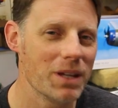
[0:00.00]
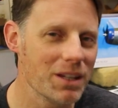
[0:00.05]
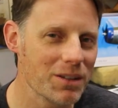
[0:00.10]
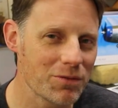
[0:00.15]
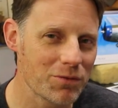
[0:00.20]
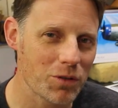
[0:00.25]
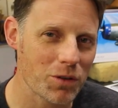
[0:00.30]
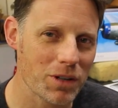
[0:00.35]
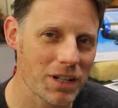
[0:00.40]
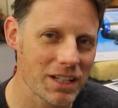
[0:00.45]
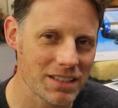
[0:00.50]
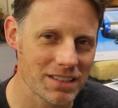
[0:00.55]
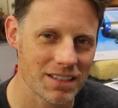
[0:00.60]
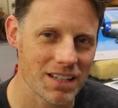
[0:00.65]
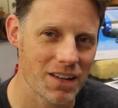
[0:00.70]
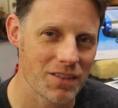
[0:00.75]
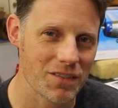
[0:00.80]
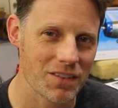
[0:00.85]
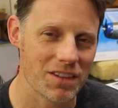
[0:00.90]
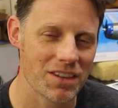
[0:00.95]

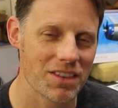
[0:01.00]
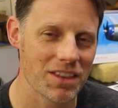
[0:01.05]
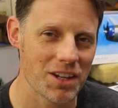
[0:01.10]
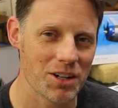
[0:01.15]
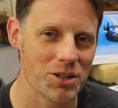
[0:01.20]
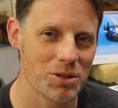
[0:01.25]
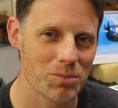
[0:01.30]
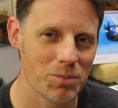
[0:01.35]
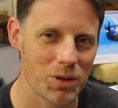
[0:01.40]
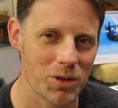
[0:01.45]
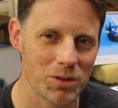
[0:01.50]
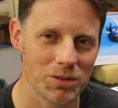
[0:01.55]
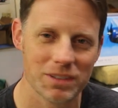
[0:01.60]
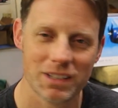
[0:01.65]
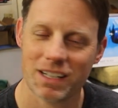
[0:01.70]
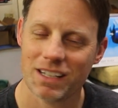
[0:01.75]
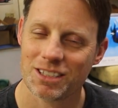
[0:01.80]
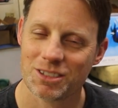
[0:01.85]
P47 Thunderbolt.